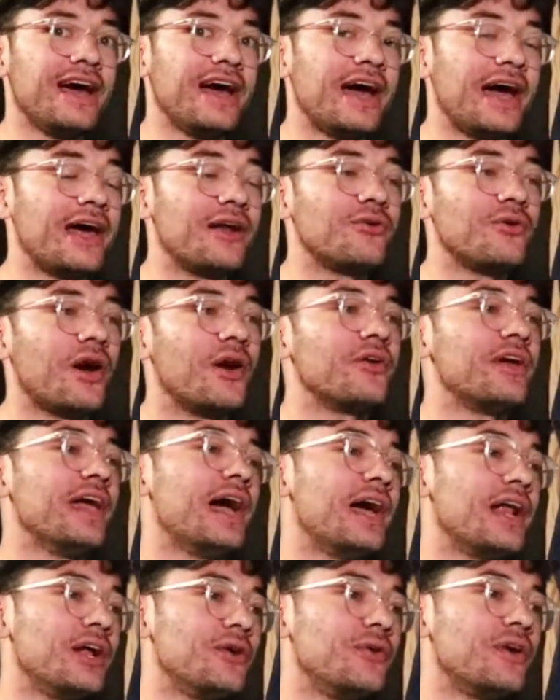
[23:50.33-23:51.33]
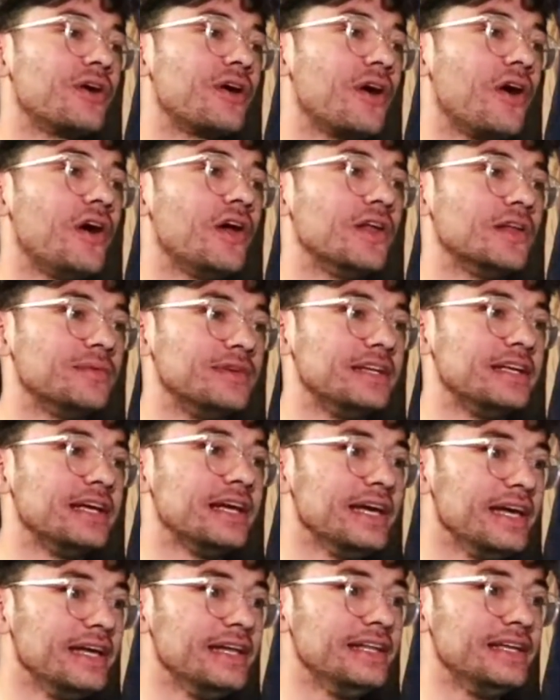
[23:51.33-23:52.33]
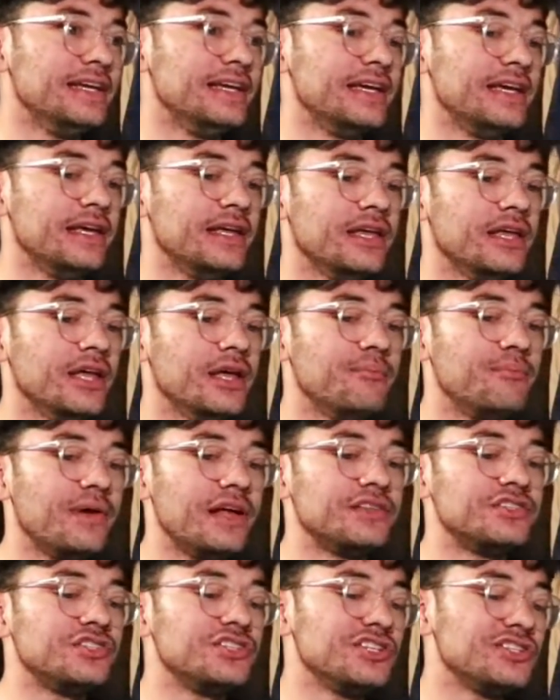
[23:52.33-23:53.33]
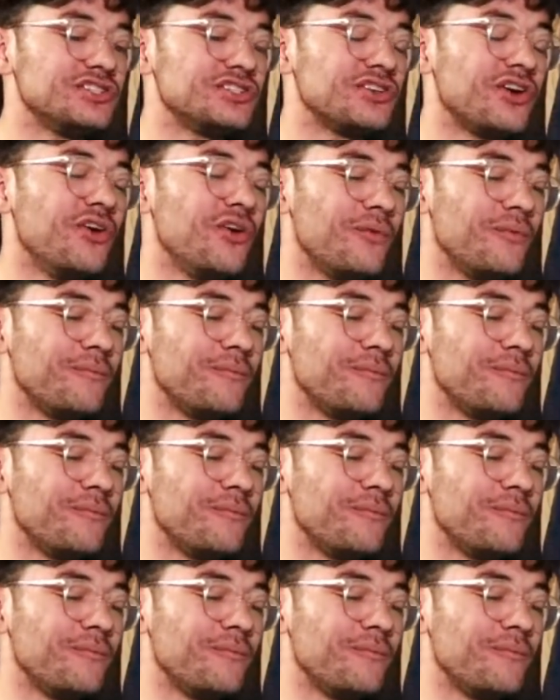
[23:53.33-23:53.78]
I don't want to call him an idiot. But just don't.